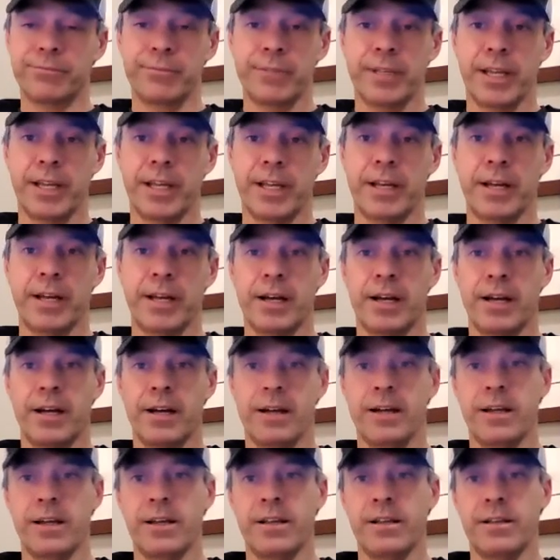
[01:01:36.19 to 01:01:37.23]
And
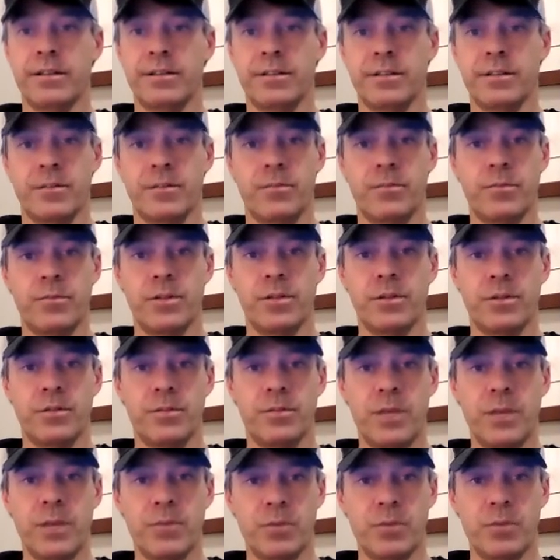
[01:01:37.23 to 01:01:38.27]
the
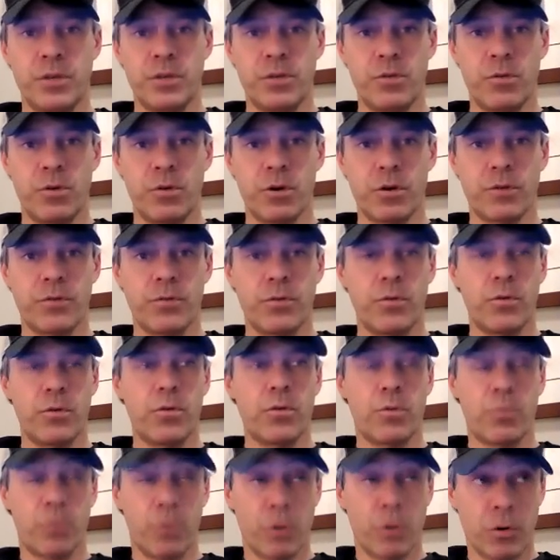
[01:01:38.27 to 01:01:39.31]
people you work
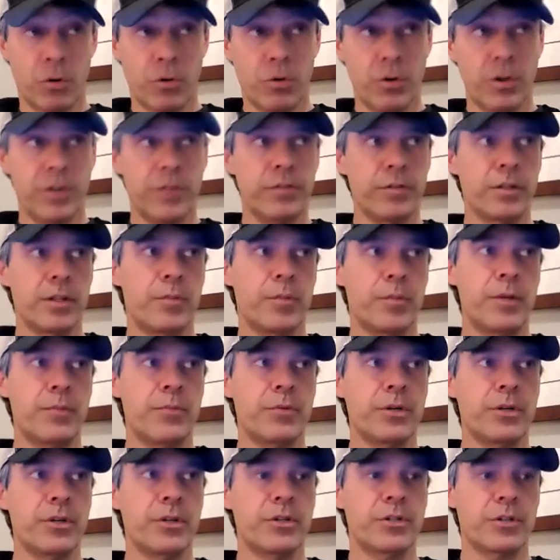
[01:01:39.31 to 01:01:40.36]
with and the
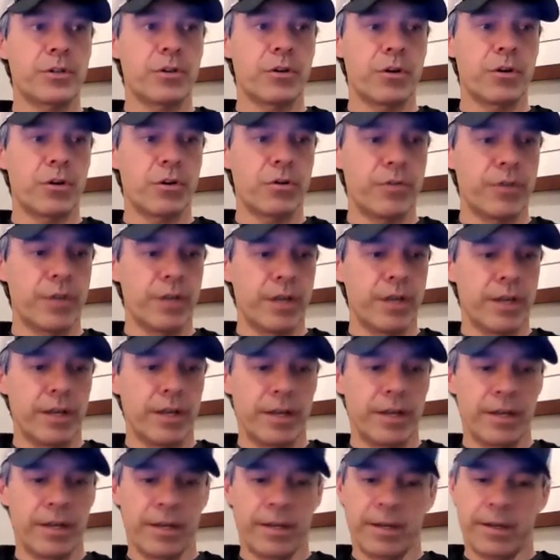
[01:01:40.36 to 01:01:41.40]
people you serve
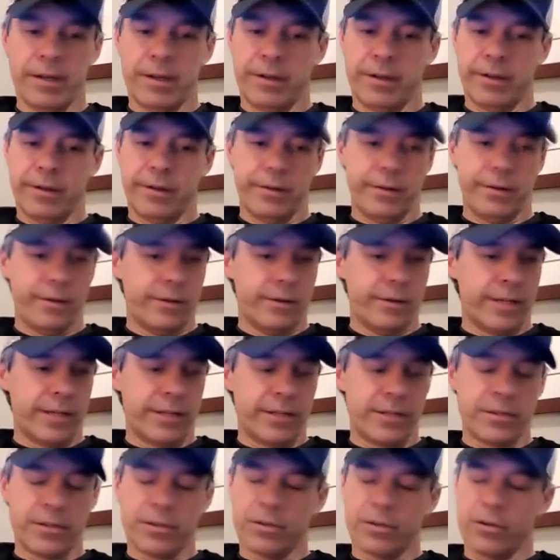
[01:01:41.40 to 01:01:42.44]
get
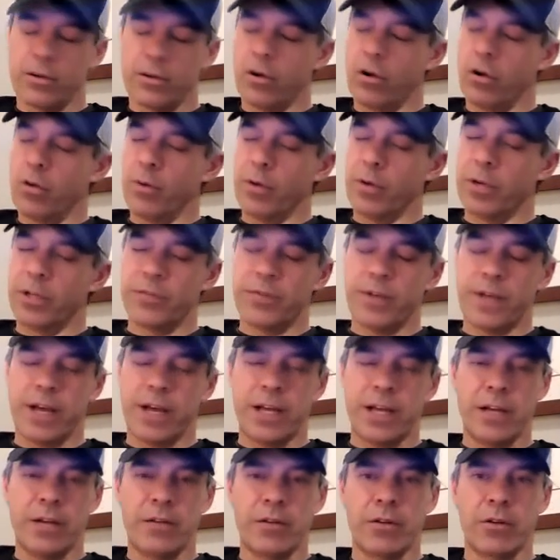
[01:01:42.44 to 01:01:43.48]
so much
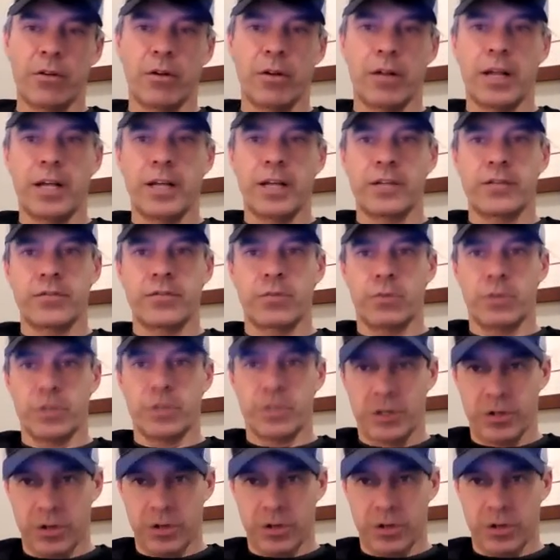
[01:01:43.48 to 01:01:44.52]
value in their lives for what
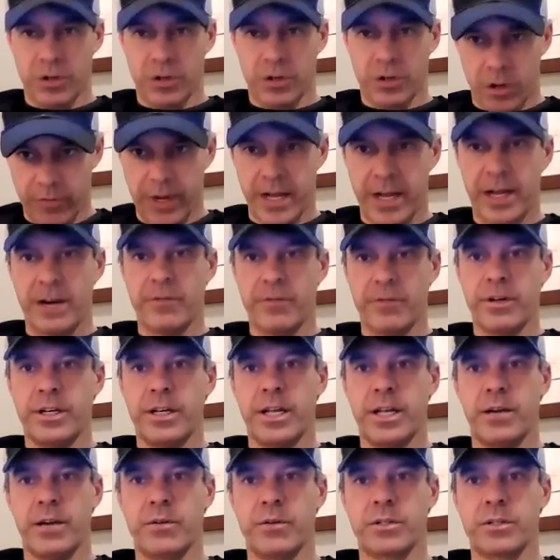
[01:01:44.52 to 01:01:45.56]
you all
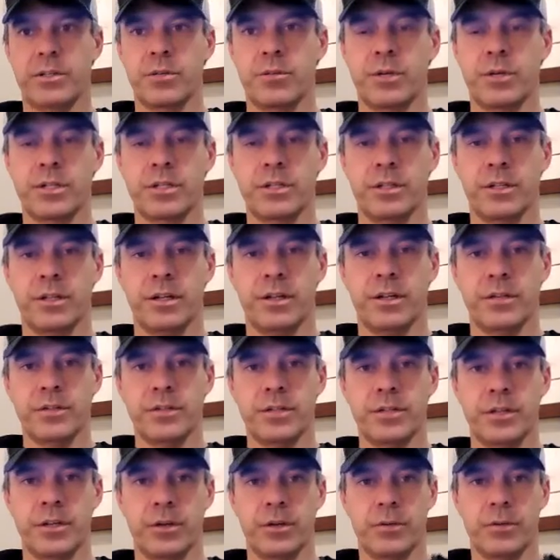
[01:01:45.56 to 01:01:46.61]
provide every day with so much love.